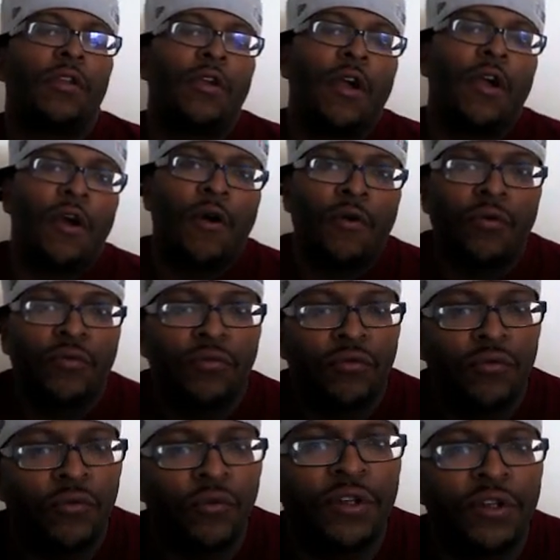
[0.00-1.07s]
Yo,
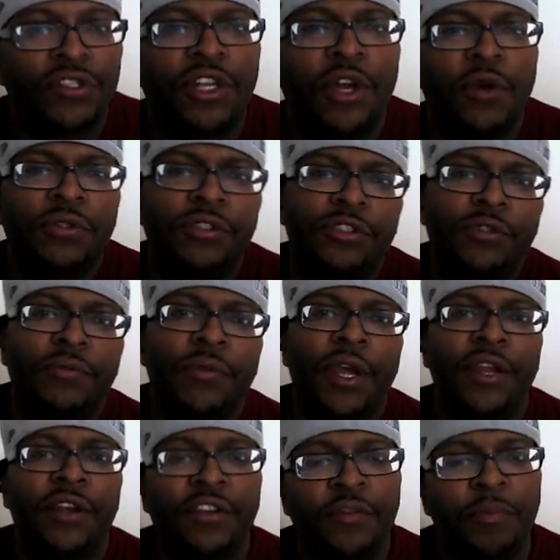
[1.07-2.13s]
what's good with you,
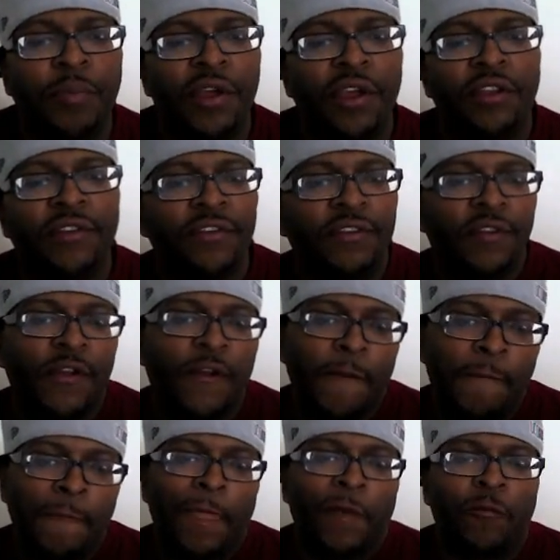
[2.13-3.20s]
man? This Biz
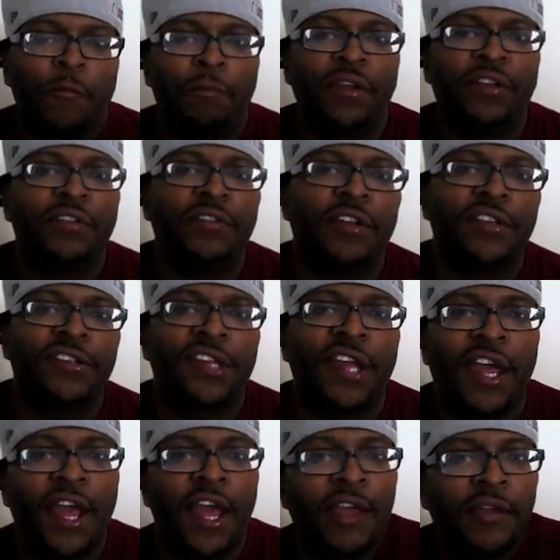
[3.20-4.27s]
is on
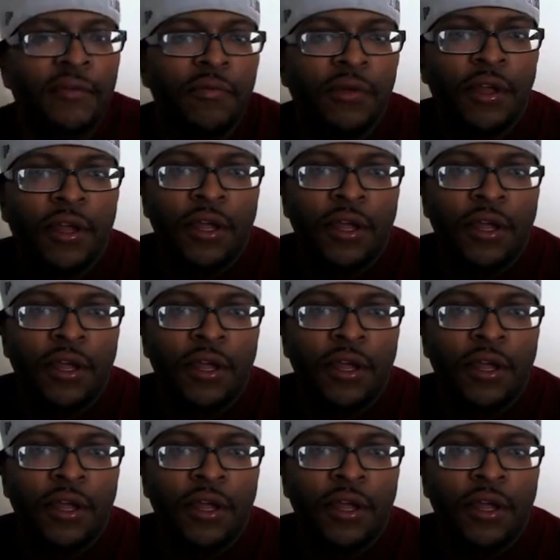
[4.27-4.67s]
Unsigned Hype.